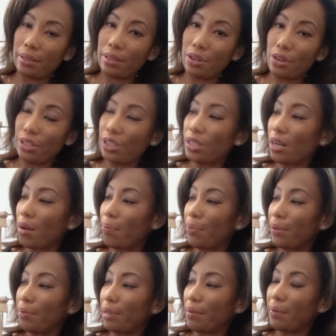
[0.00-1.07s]
to the yarn shop
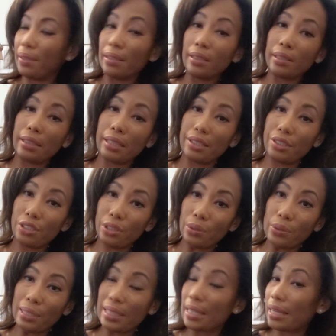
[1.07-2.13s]
and maybe Lily can
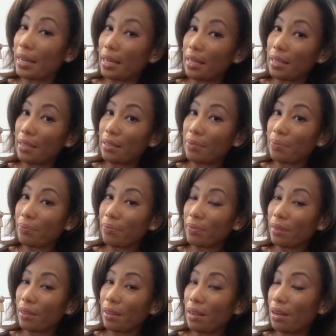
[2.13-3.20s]
show us again
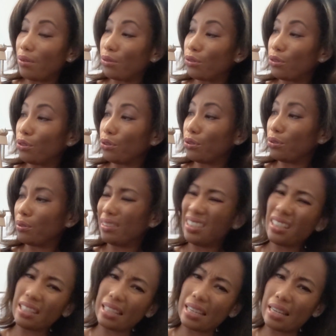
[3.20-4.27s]
how to,
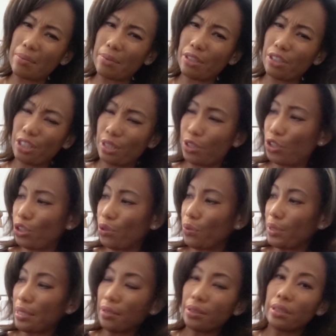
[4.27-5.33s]
not again, but she can show
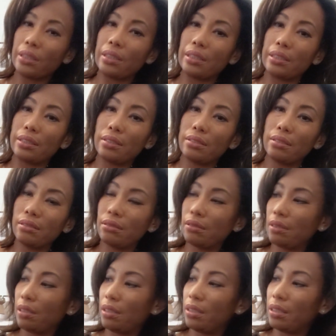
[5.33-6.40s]
us how to
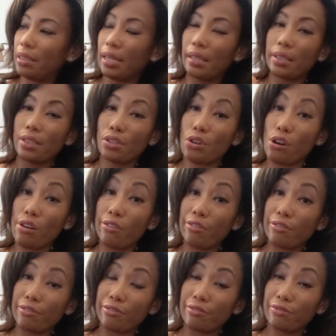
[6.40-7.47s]
take this
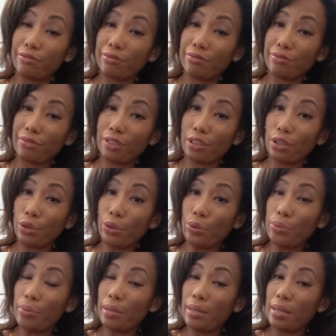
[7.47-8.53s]
off the
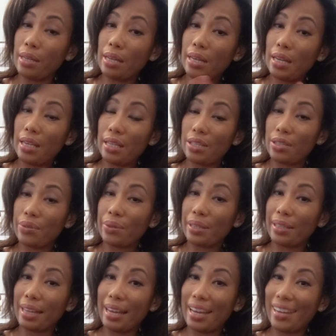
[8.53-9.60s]
loom so we
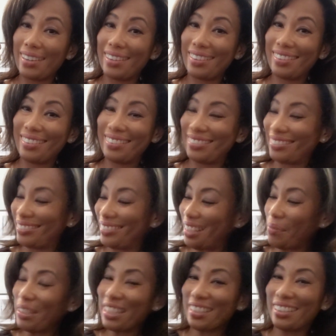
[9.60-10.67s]
can hang it.
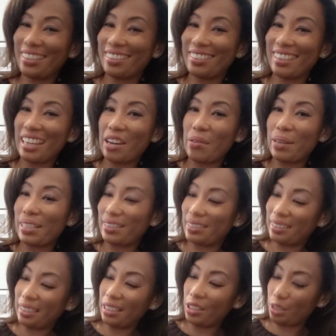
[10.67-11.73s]
I'm excited. Can't wait
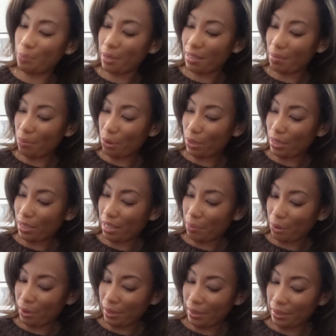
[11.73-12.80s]
to spend some more time
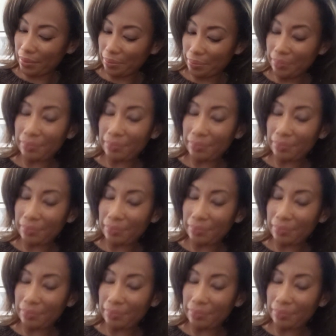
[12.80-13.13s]
on it.